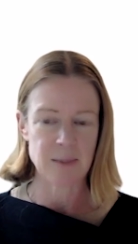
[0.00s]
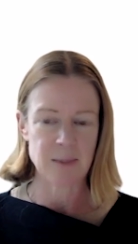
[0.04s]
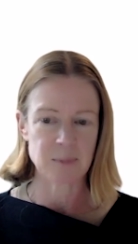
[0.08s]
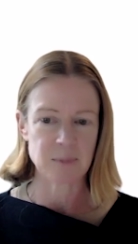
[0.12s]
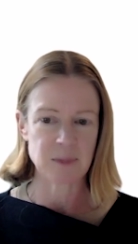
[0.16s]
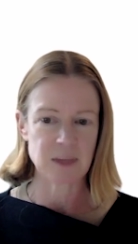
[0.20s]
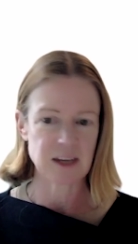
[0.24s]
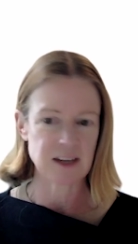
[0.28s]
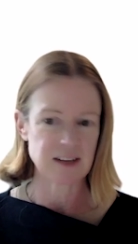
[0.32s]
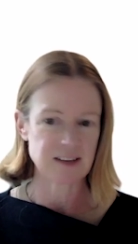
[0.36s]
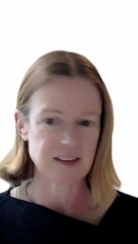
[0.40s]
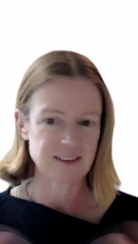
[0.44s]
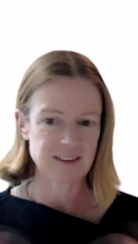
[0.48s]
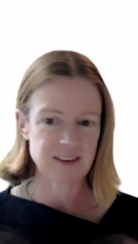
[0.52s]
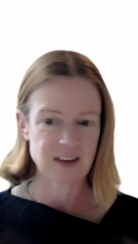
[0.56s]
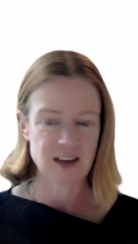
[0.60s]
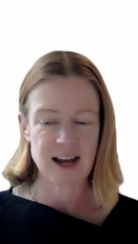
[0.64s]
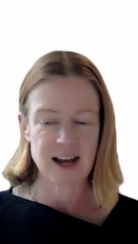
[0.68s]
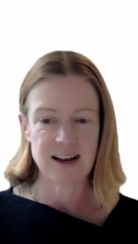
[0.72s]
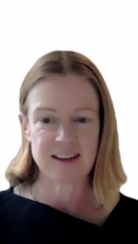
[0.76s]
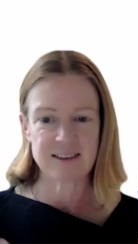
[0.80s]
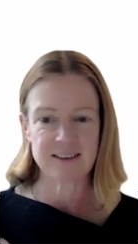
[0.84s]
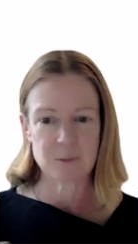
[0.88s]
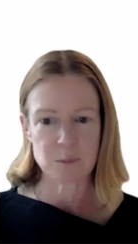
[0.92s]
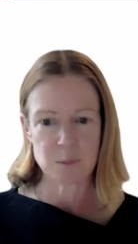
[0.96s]
get
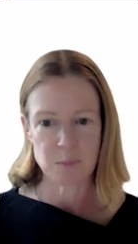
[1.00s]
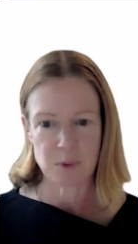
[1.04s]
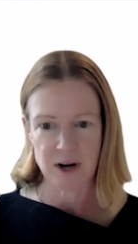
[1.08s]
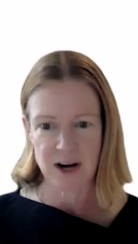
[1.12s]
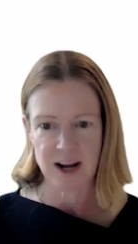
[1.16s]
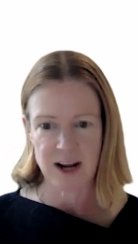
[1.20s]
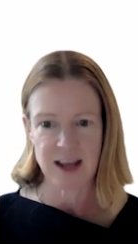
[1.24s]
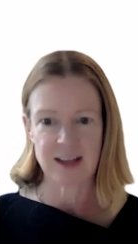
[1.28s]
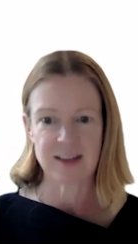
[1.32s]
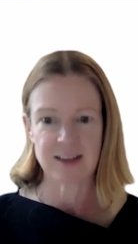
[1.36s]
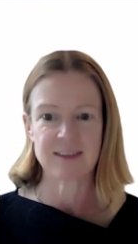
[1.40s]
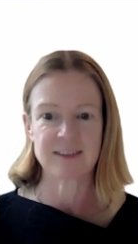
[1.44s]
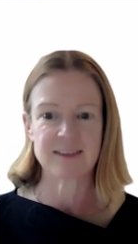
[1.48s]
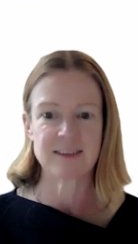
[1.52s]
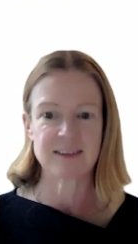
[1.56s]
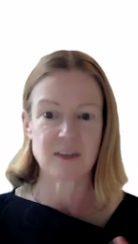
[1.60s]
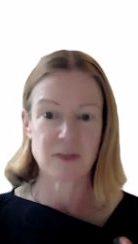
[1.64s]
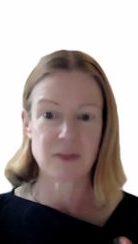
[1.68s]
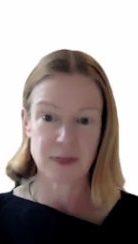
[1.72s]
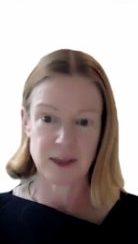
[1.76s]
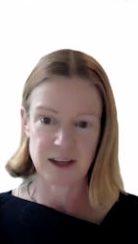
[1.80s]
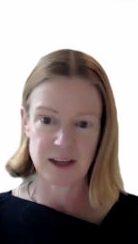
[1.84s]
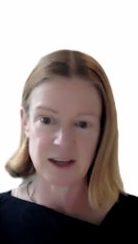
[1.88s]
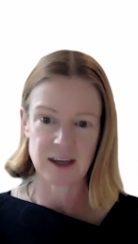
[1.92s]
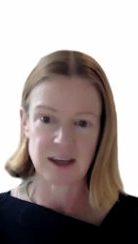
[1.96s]
designers and brands,
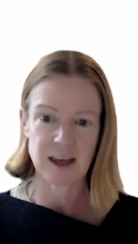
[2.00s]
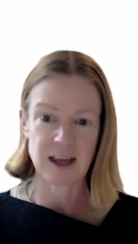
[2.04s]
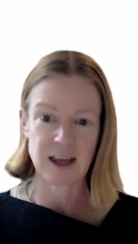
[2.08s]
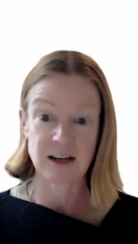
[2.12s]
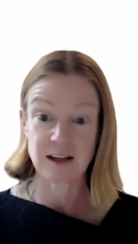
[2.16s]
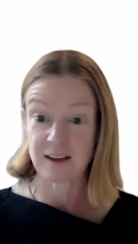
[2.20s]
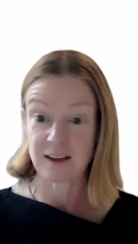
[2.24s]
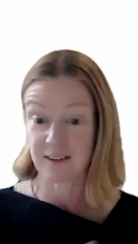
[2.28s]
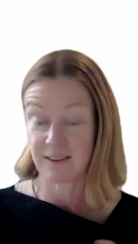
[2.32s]
and